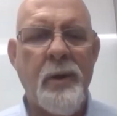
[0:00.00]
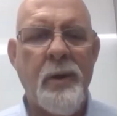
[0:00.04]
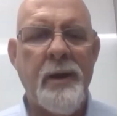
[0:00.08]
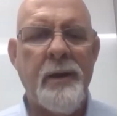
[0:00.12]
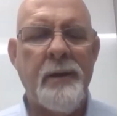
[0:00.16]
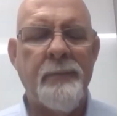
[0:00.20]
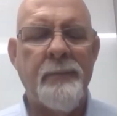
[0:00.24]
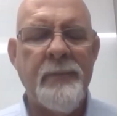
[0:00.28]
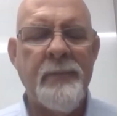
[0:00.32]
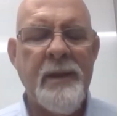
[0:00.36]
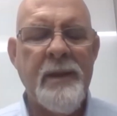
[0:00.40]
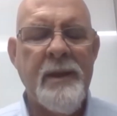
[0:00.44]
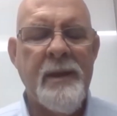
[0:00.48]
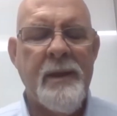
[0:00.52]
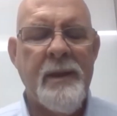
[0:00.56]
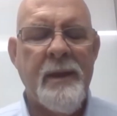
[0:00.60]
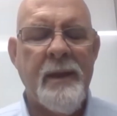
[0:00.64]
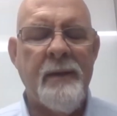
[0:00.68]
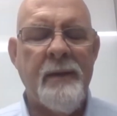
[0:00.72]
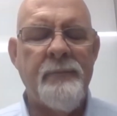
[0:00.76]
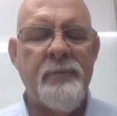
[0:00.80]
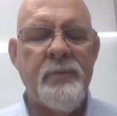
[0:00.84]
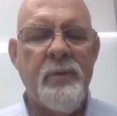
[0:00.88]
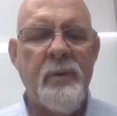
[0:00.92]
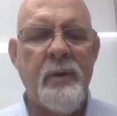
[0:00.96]
wow.
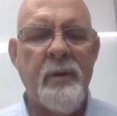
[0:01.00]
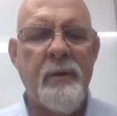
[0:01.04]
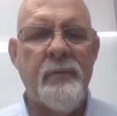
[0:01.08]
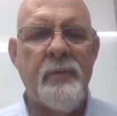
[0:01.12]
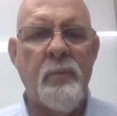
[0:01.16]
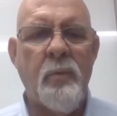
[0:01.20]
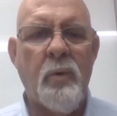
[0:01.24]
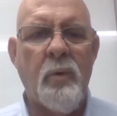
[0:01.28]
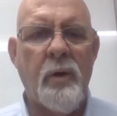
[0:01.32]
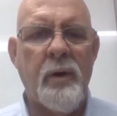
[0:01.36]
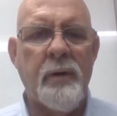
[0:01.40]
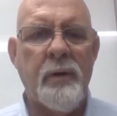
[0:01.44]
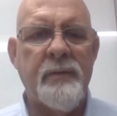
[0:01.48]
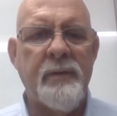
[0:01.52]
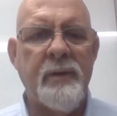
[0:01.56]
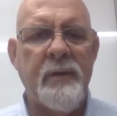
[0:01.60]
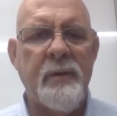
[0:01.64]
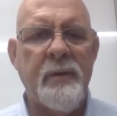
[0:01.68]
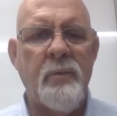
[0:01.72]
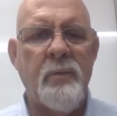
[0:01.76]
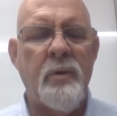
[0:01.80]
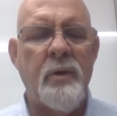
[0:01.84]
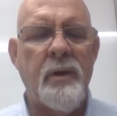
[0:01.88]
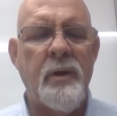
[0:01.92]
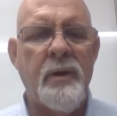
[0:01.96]
Have you ever worked
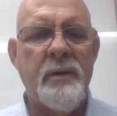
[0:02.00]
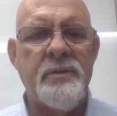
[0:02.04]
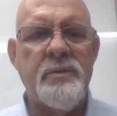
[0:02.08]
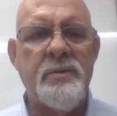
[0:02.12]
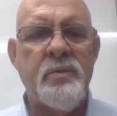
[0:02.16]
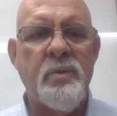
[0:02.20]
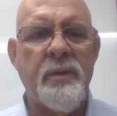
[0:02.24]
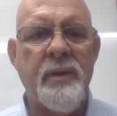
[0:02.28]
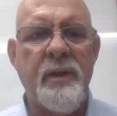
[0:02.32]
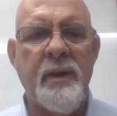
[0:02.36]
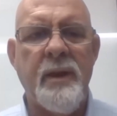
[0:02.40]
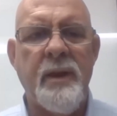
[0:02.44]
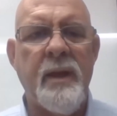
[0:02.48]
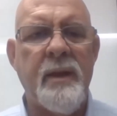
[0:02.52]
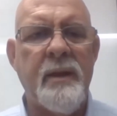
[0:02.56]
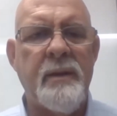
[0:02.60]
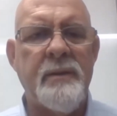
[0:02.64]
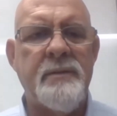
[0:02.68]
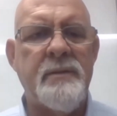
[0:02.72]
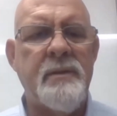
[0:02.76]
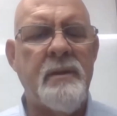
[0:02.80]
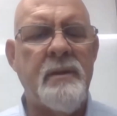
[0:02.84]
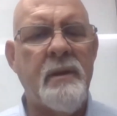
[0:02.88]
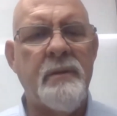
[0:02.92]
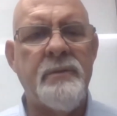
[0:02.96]
anywhere else where they
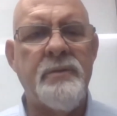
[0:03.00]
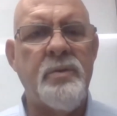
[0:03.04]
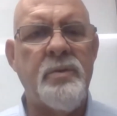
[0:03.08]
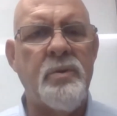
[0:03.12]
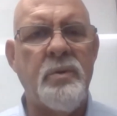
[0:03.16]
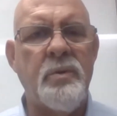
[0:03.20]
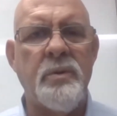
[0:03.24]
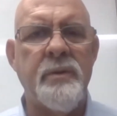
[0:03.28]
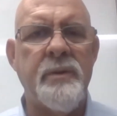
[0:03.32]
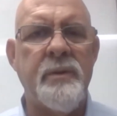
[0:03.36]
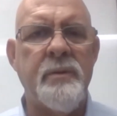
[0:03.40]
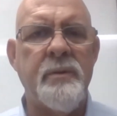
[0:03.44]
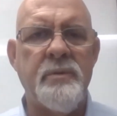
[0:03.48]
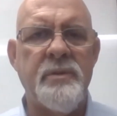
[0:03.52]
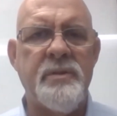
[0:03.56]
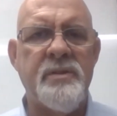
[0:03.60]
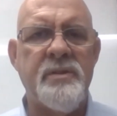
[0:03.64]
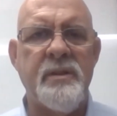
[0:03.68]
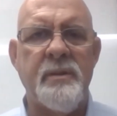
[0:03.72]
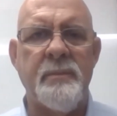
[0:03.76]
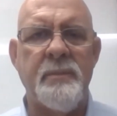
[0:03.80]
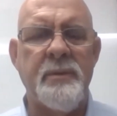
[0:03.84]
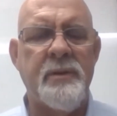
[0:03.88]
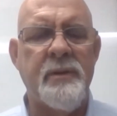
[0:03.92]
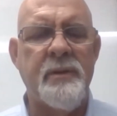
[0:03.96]
had a tool that was
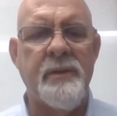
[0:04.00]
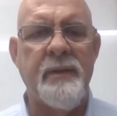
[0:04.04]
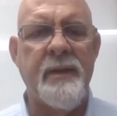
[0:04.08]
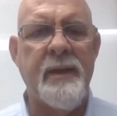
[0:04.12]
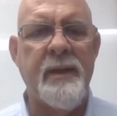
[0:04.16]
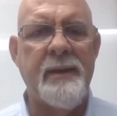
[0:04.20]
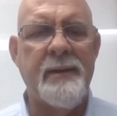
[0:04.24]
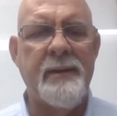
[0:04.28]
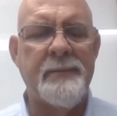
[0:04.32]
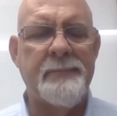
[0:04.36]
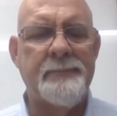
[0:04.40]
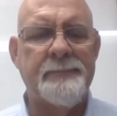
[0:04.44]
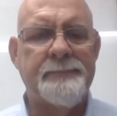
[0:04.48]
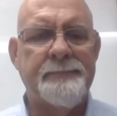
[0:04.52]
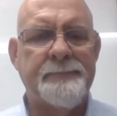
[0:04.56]
similar to that?